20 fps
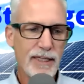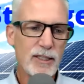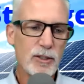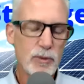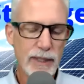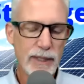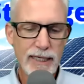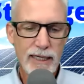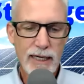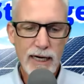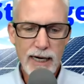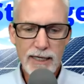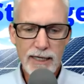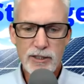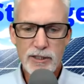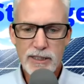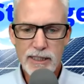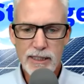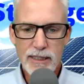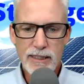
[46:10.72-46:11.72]
green
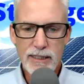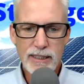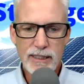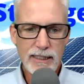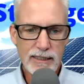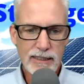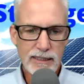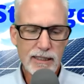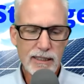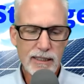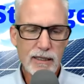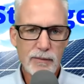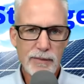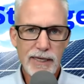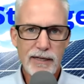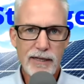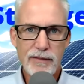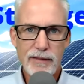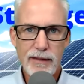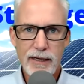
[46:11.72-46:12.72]
hydrogen is going to be
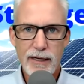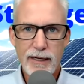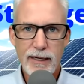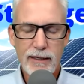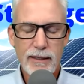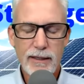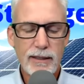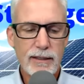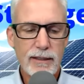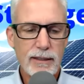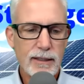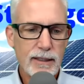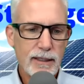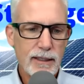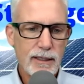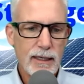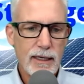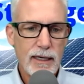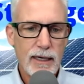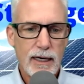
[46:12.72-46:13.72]
a thing.
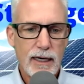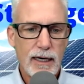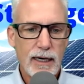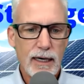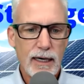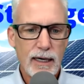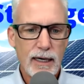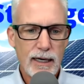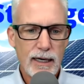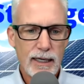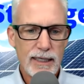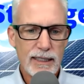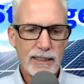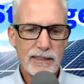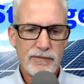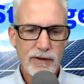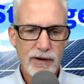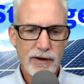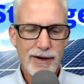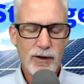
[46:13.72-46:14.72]
It's
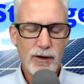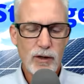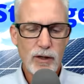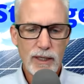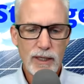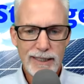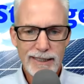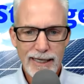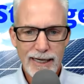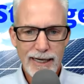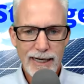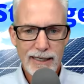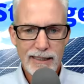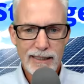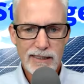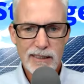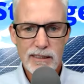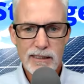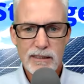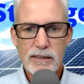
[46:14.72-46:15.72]
very early
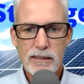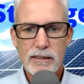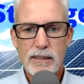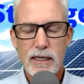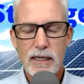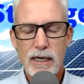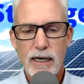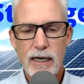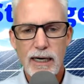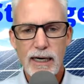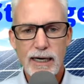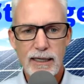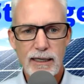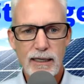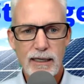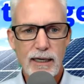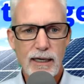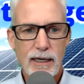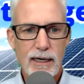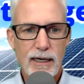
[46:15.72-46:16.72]
days.
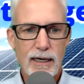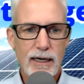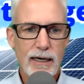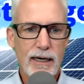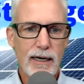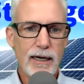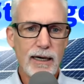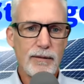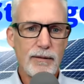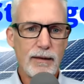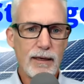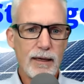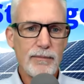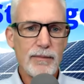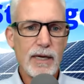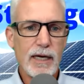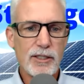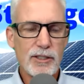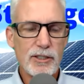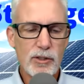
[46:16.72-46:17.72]
I'm
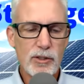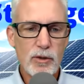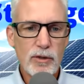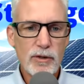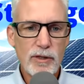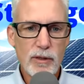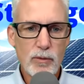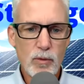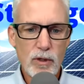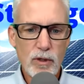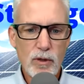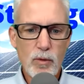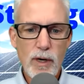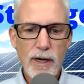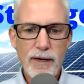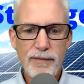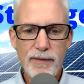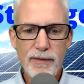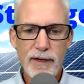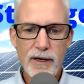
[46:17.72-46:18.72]
not sure that we're
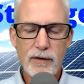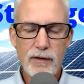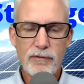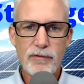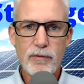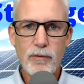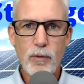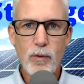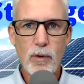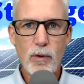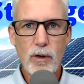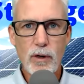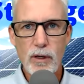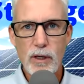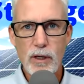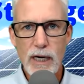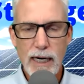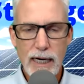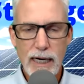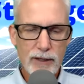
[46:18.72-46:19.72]
quite there for
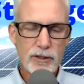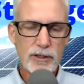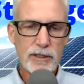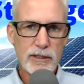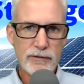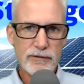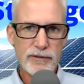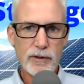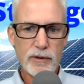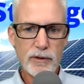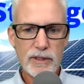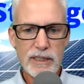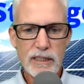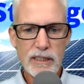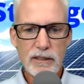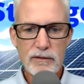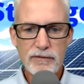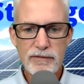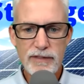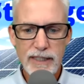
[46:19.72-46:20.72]
hydrogen fuel
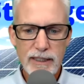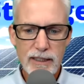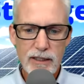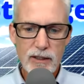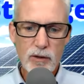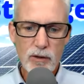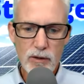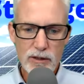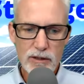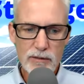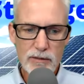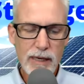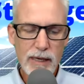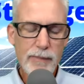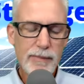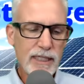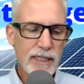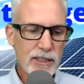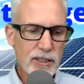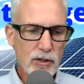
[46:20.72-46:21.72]
cell vehicles,
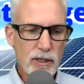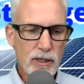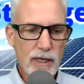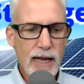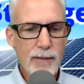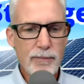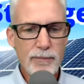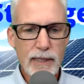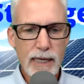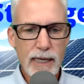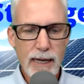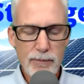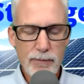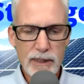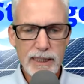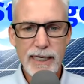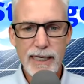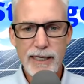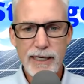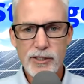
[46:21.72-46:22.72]
maybe in certain
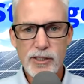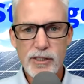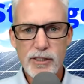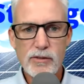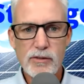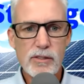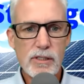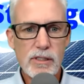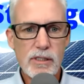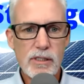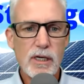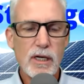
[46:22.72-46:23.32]
applications.